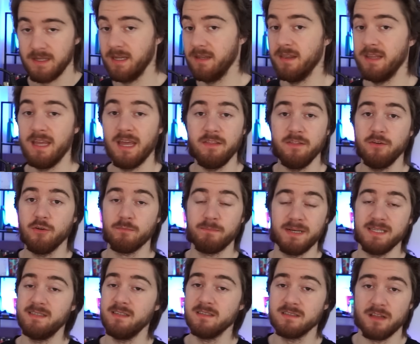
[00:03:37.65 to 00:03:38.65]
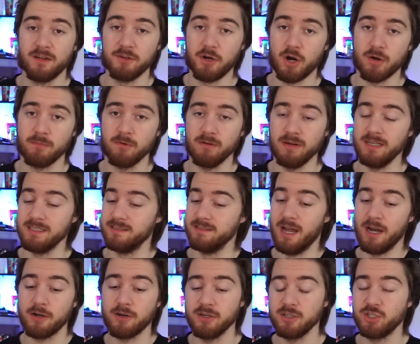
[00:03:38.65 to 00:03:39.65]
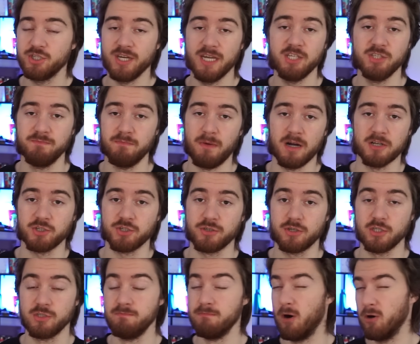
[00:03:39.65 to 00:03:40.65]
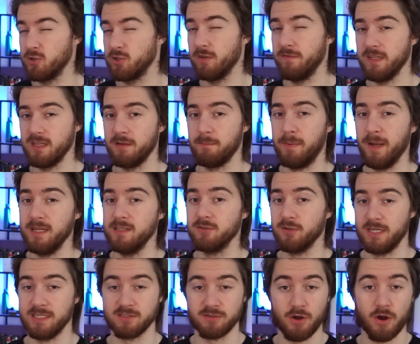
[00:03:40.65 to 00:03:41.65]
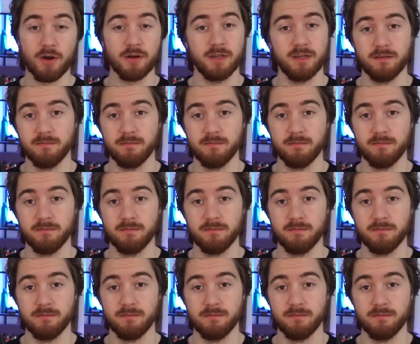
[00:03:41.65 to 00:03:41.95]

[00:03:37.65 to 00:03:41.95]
In the end, your best in slot armor is not going to change much, because most of it depends on Asgarnia,